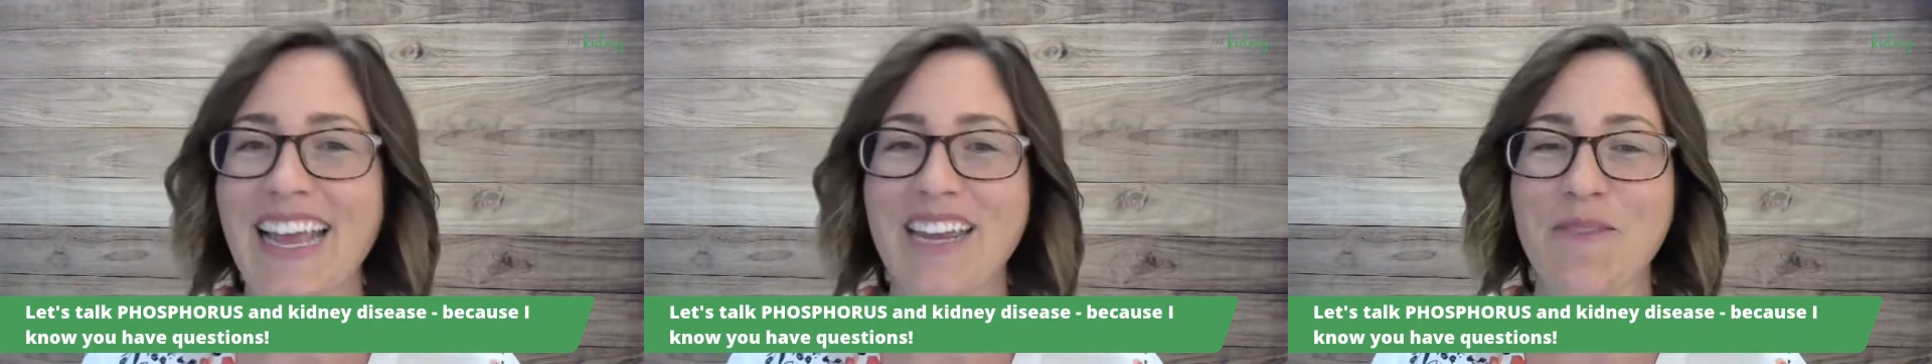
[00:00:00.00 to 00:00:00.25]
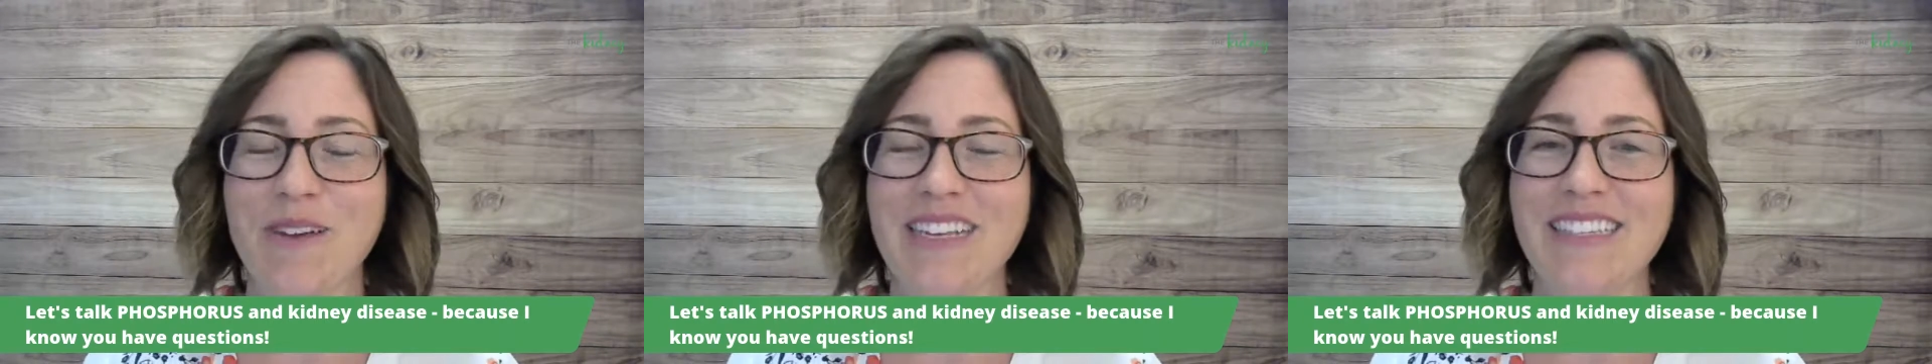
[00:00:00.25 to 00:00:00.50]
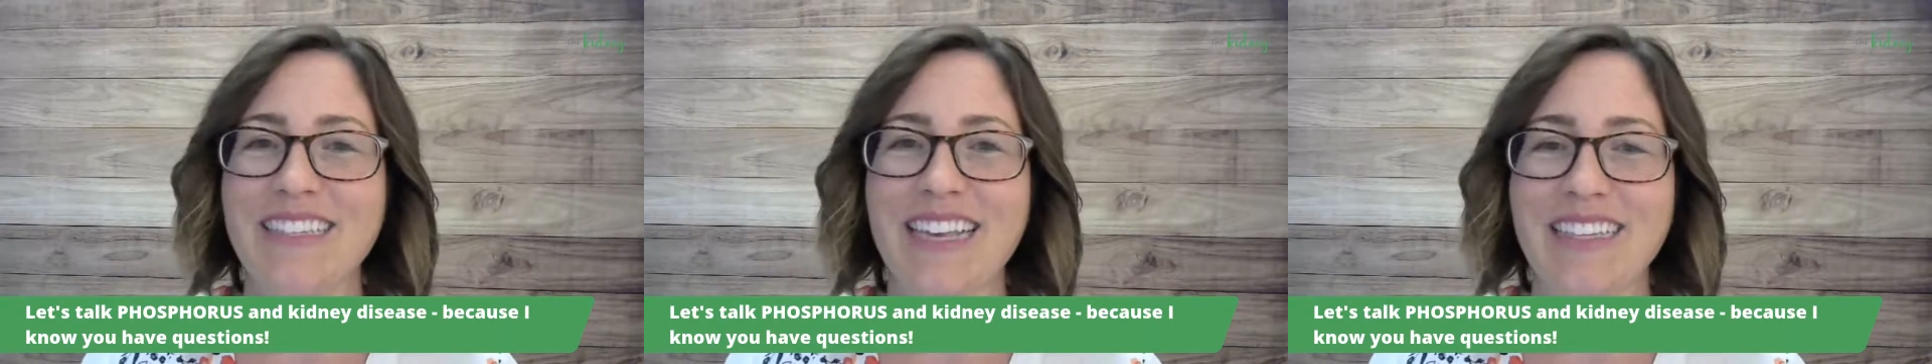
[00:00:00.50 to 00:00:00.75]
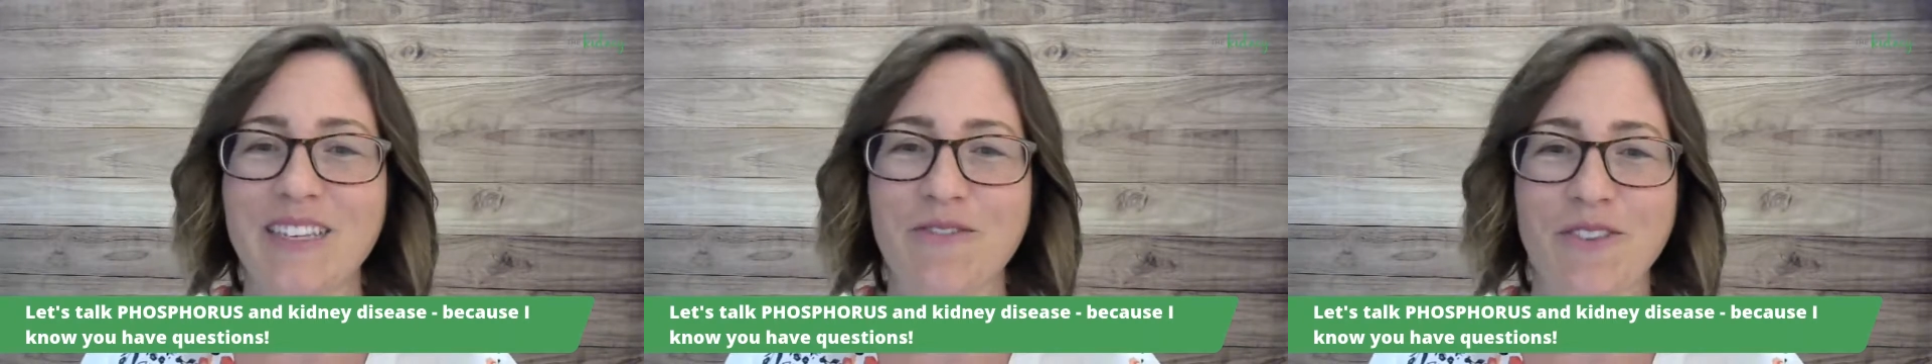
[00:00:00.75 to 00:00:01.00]
Anyways,
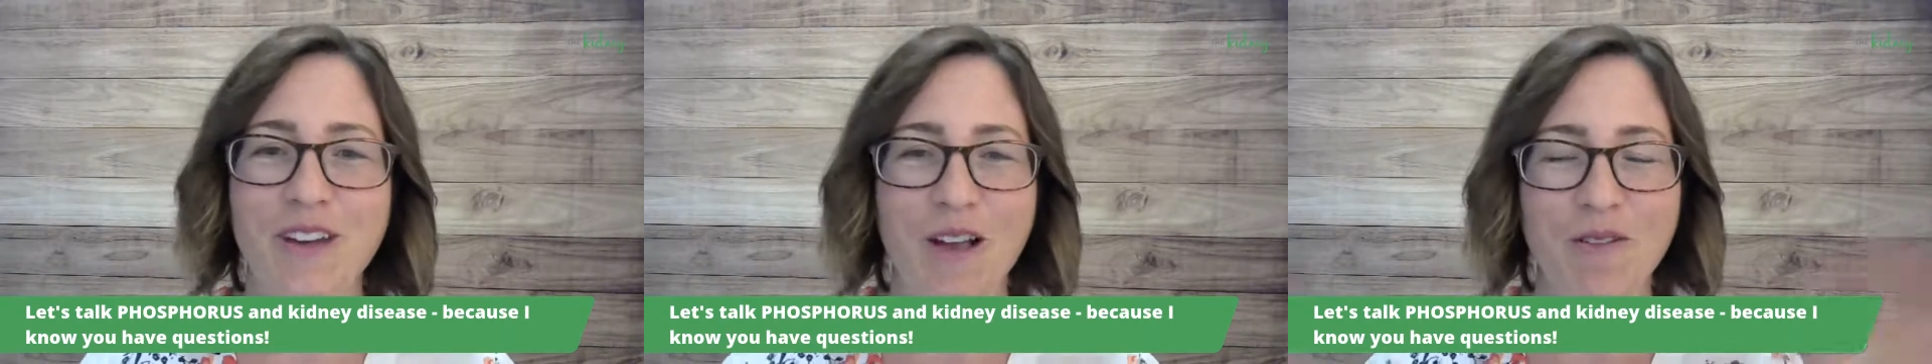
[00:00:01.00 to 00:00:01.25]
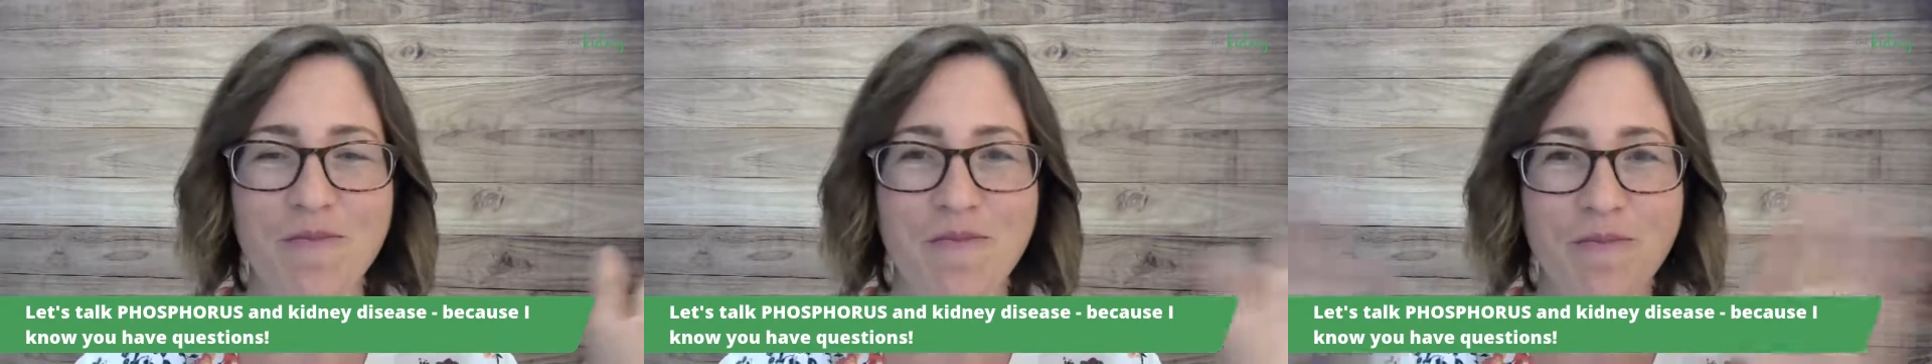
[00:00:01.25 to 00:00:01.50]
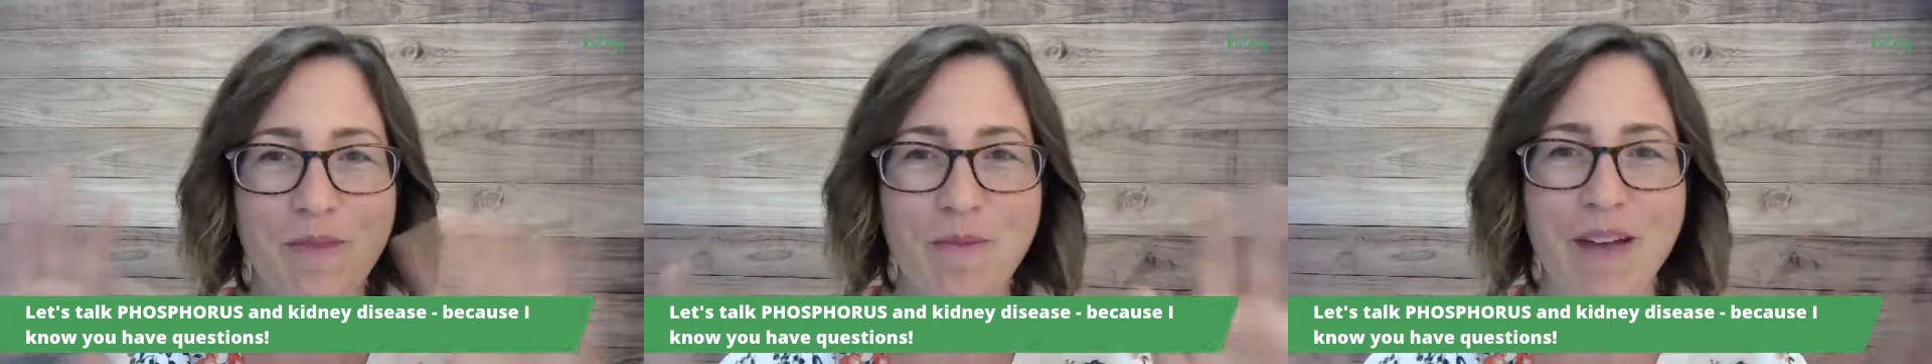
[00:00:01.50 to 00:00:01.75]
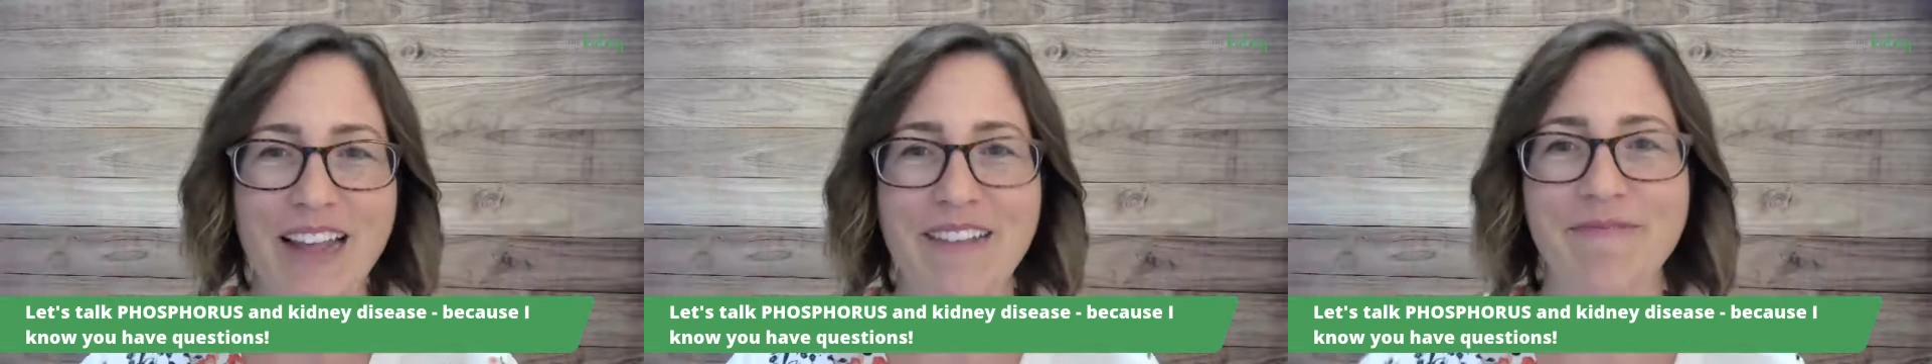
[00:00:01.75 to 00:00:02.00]
that's it for now.
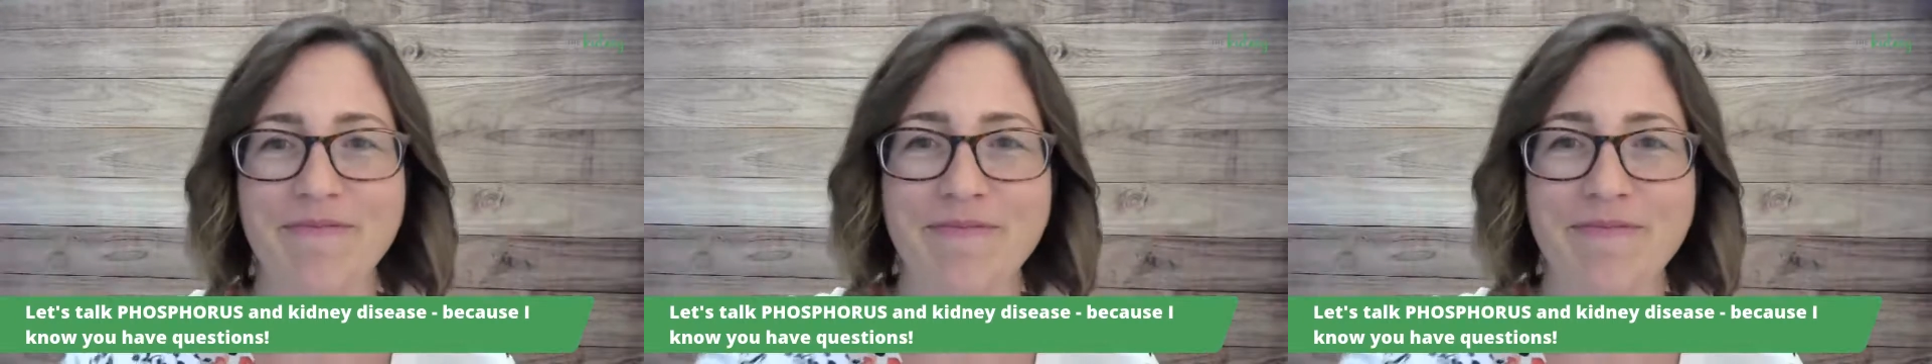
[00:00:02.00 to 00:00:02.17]
Bye-bye.